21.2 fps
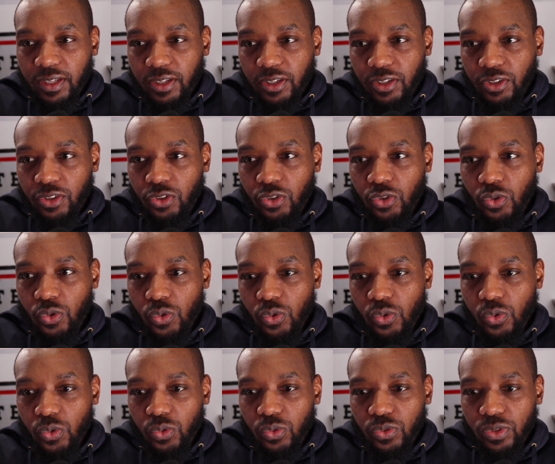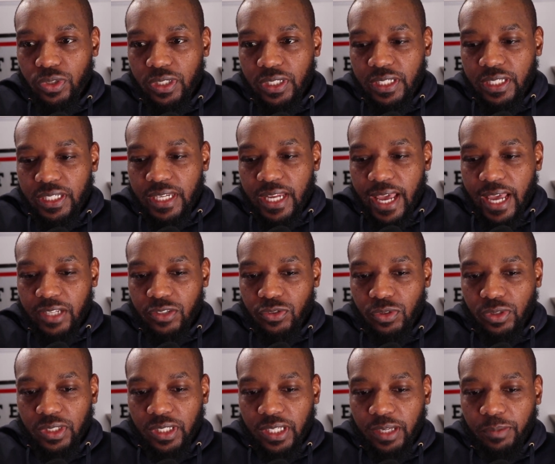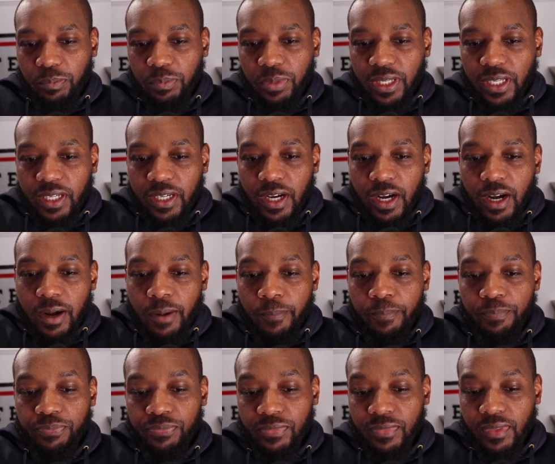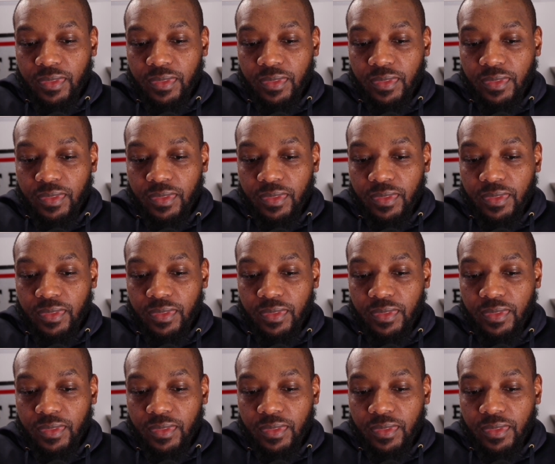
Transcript: you naturally become